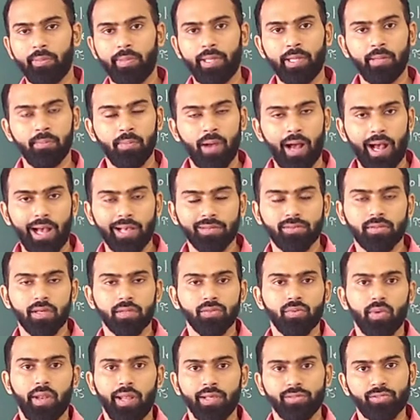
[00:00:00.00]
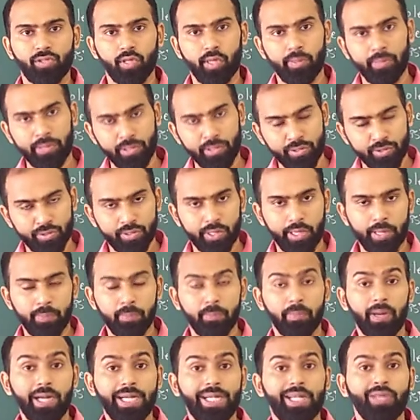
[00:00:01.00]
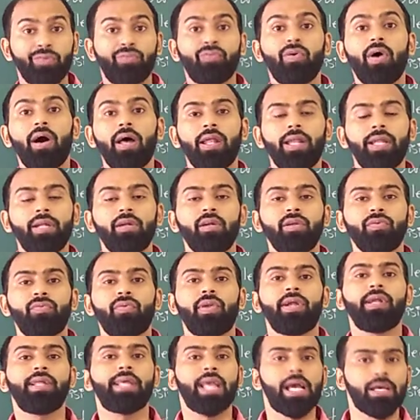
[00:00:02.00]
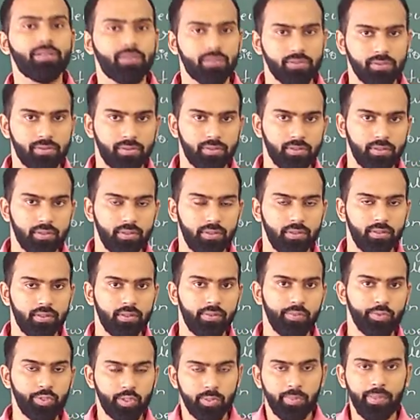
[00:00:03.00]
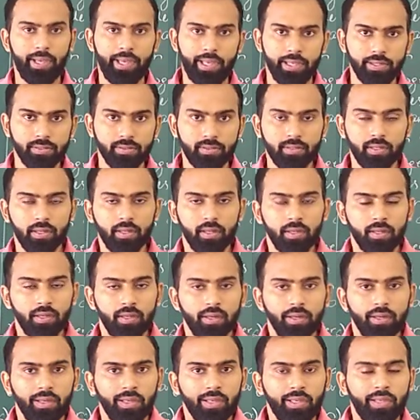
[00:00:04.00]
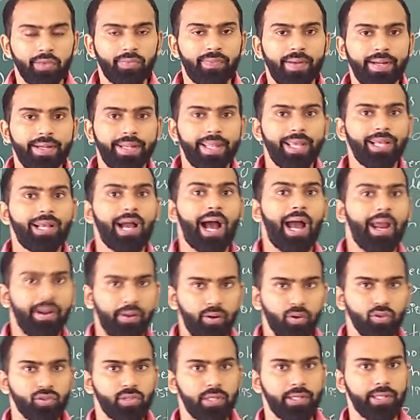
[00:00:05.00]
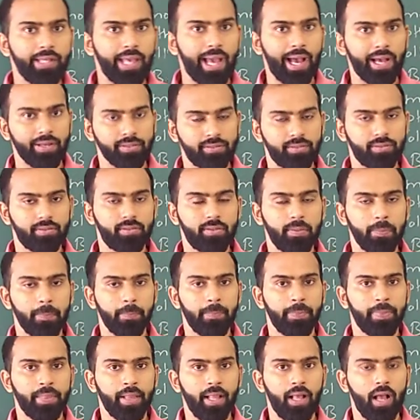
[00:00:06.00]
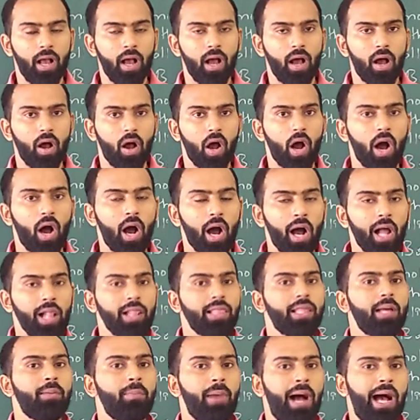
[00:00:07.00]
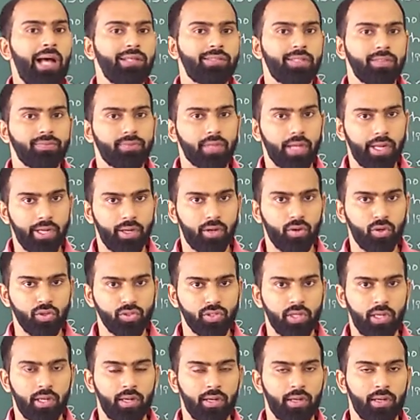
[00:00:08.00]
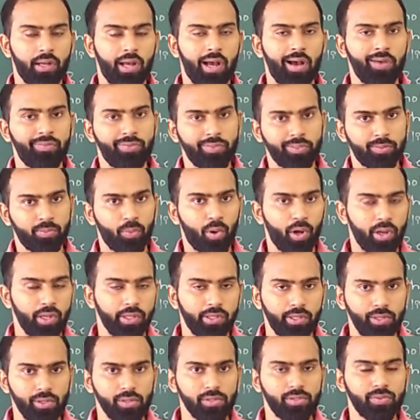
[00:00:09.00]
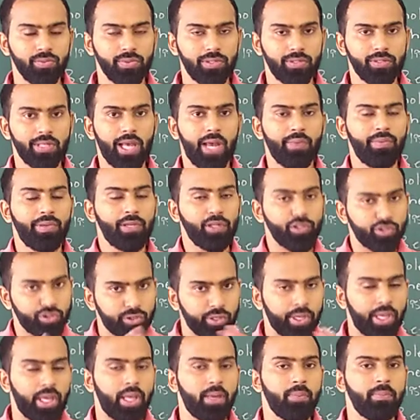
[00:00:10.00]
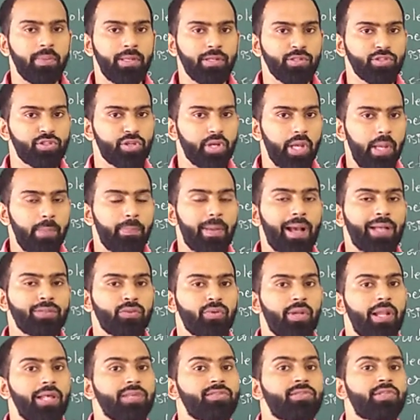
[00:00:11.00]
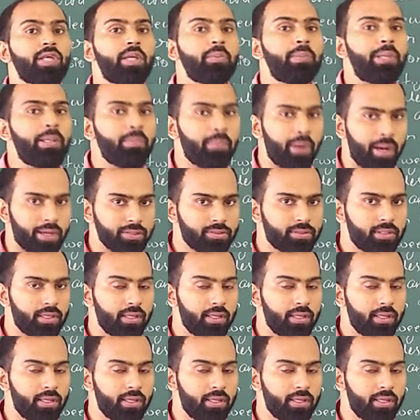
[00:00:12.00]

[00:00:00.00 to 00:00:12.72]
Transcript: in mass as well as same in shape but differ in different gases. Which means if I take a hydrogen gas, all the mass of hydrogen of its molecules which is having the same in shape as well as same in mass,